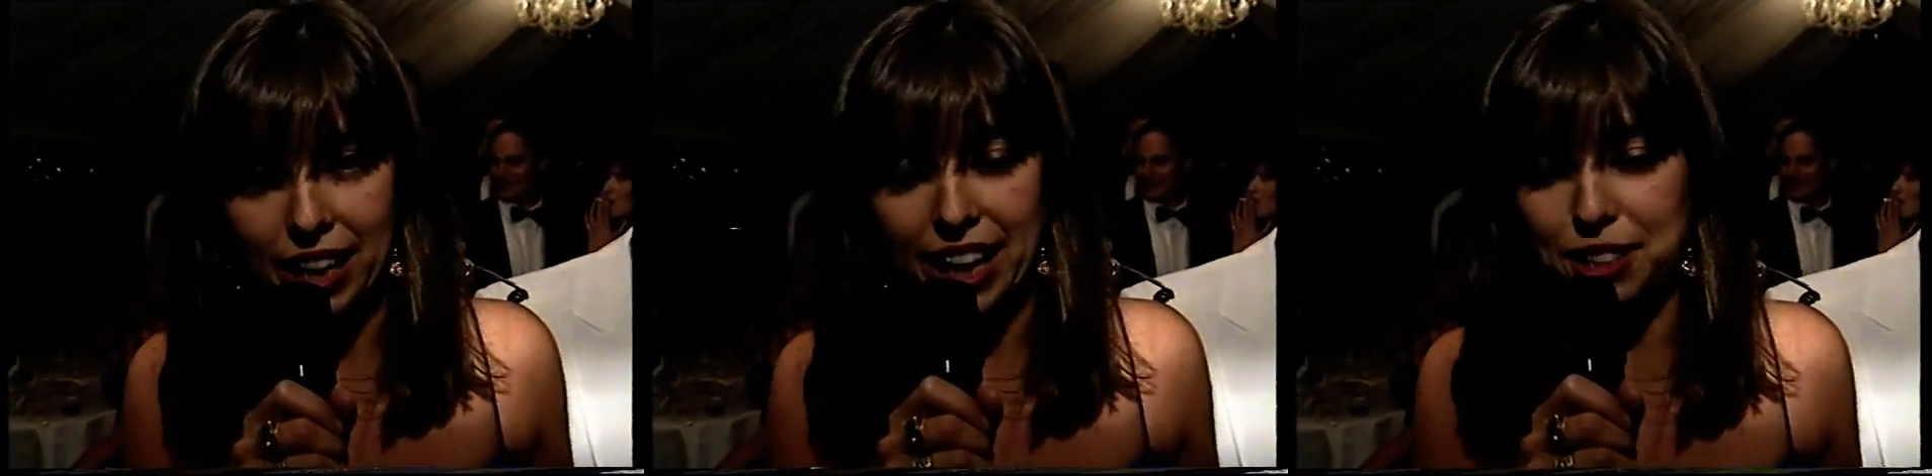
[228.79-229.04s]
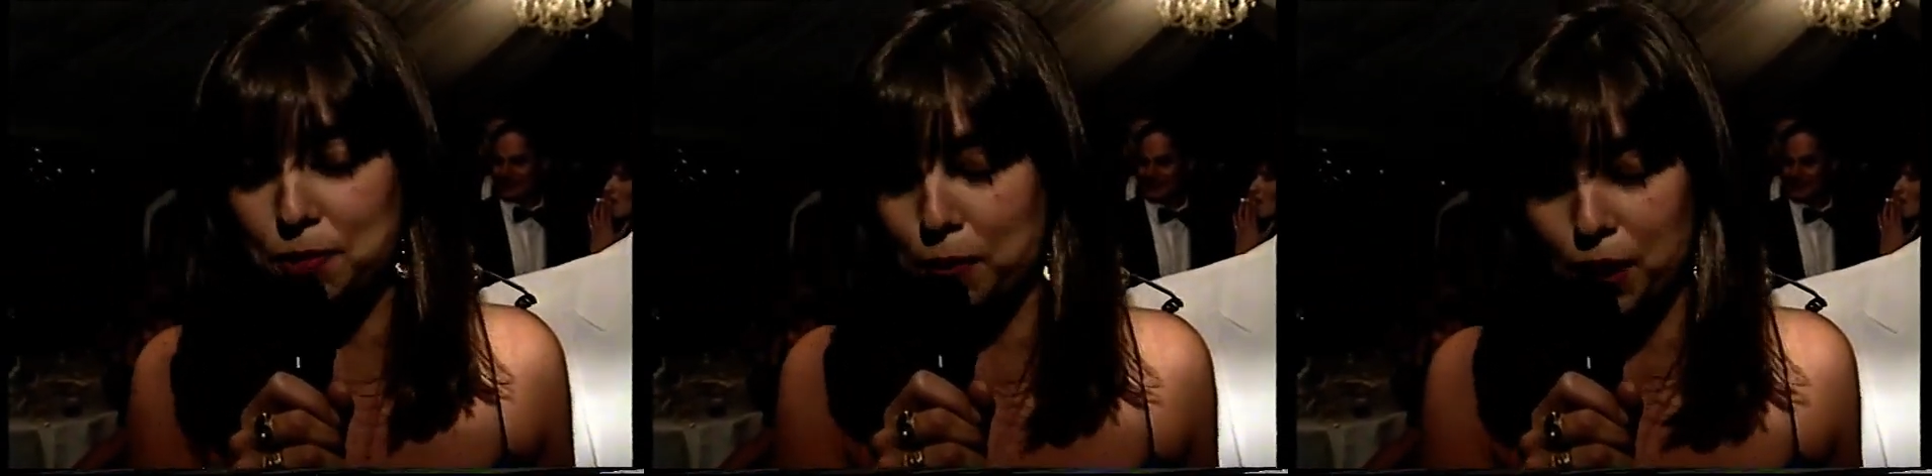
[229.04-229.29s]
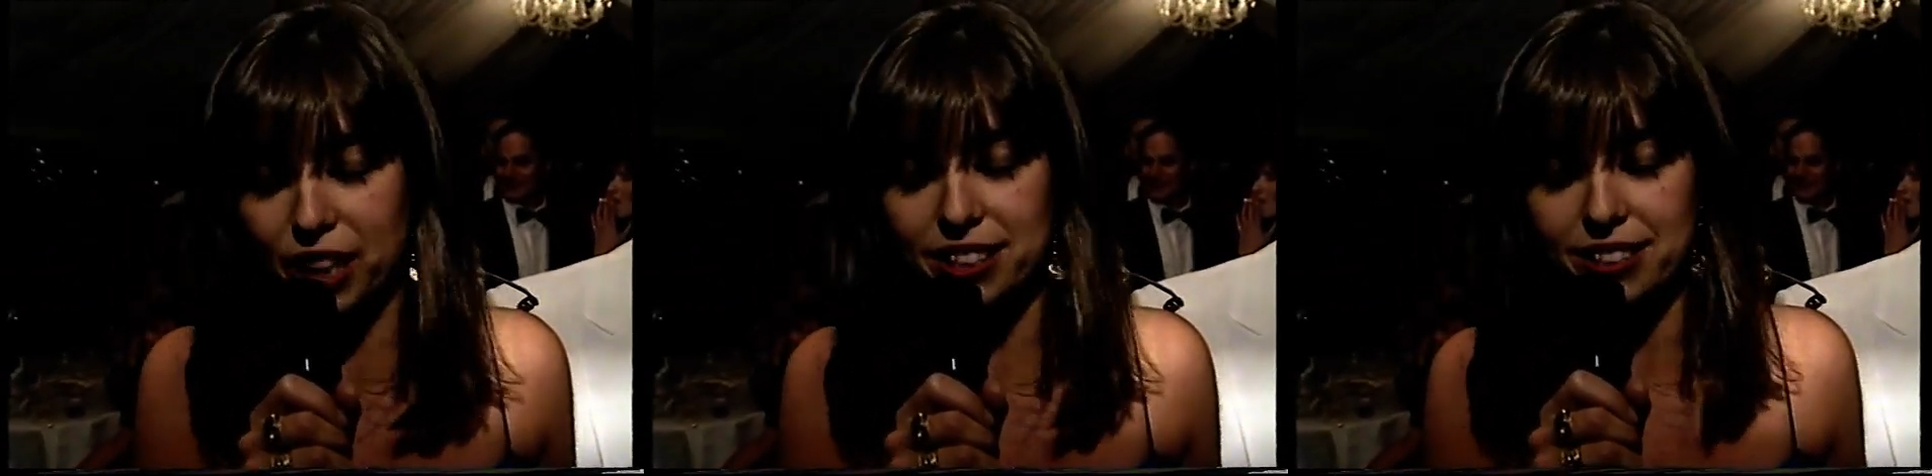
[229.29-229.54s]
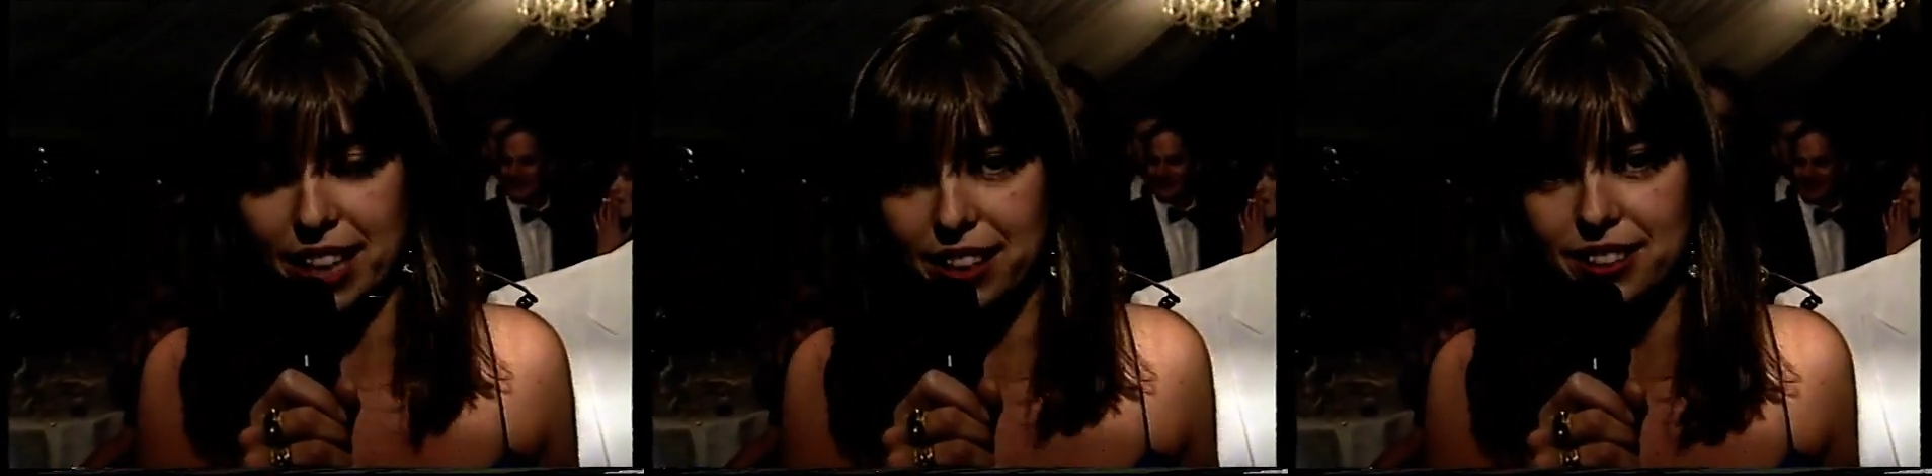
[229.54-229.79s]
It's purely
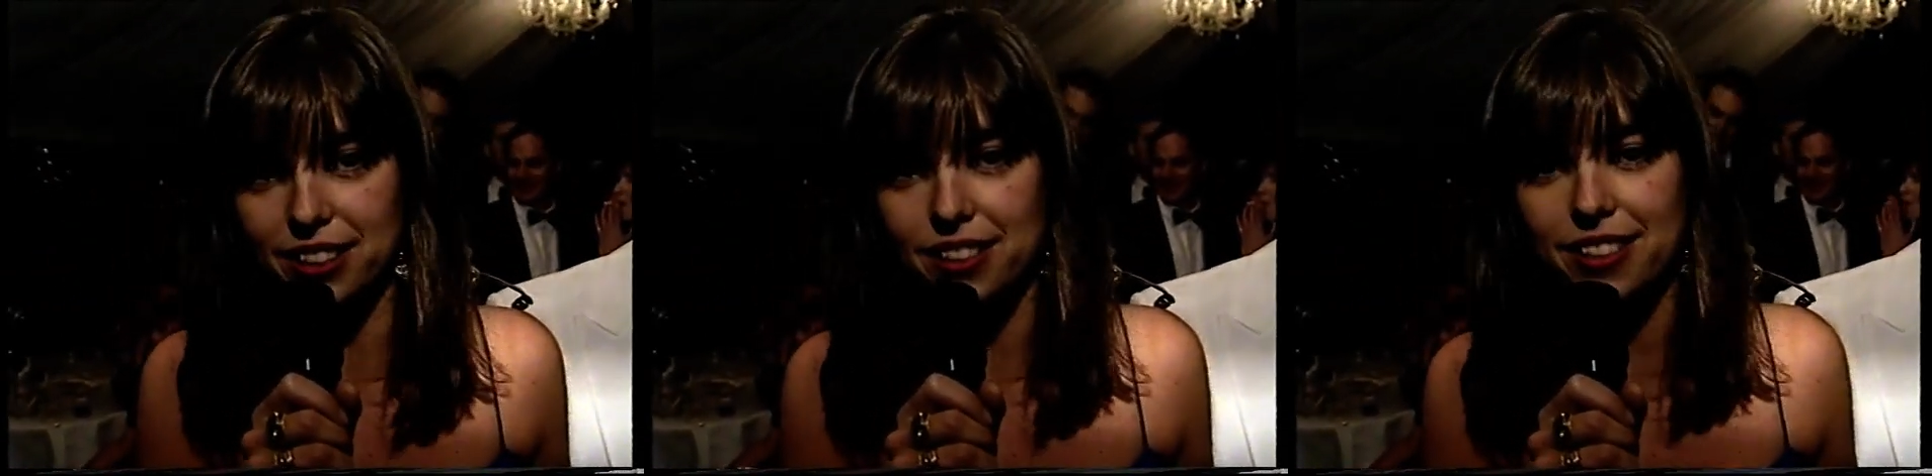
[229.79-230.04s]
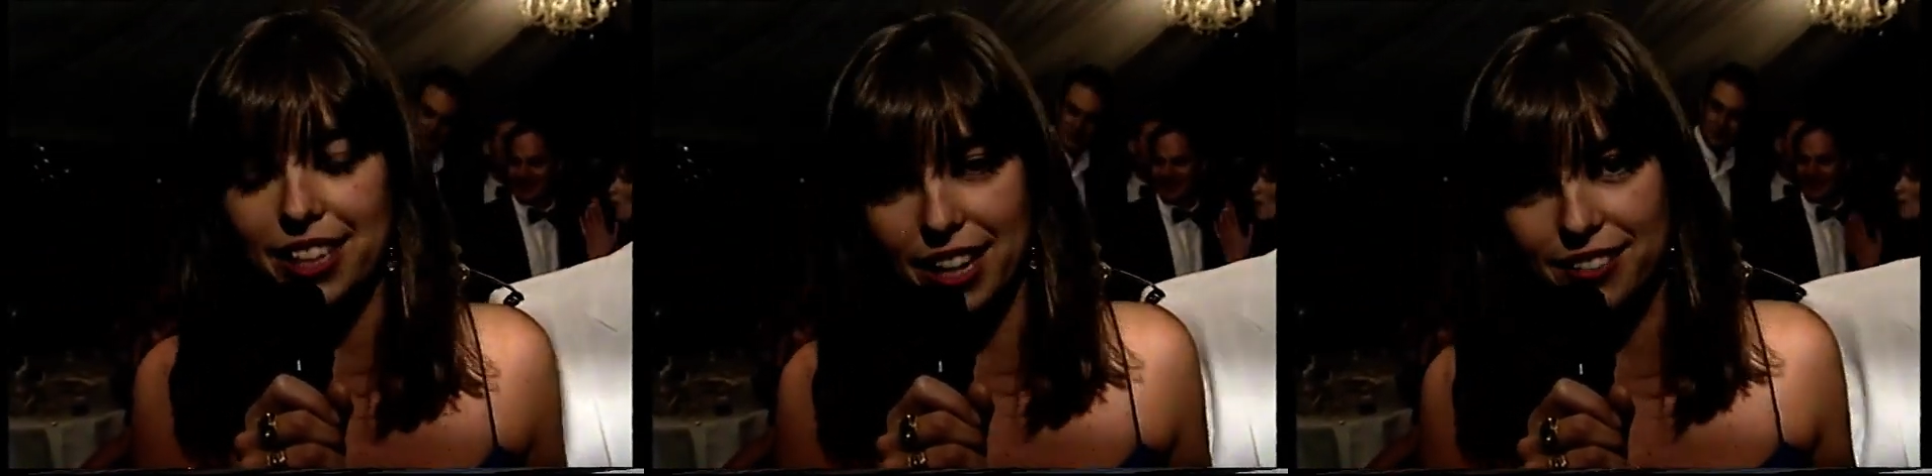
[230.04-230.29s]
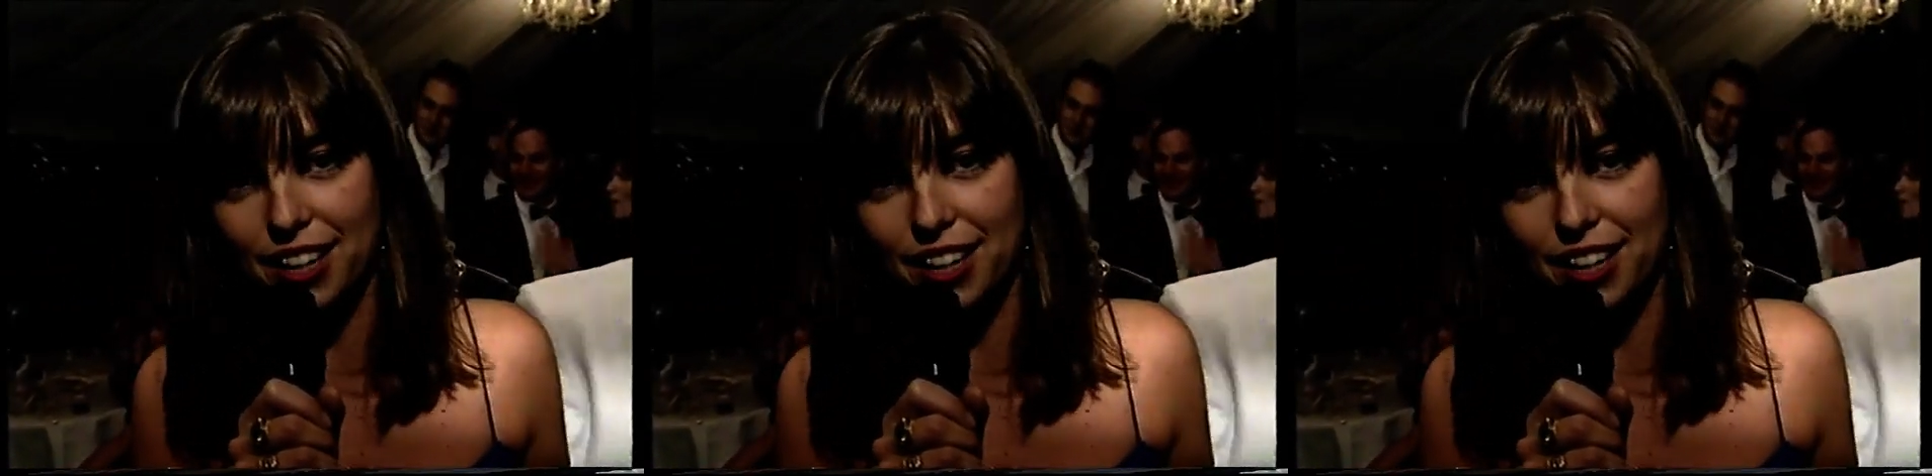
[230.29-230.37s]
sexist, yes, I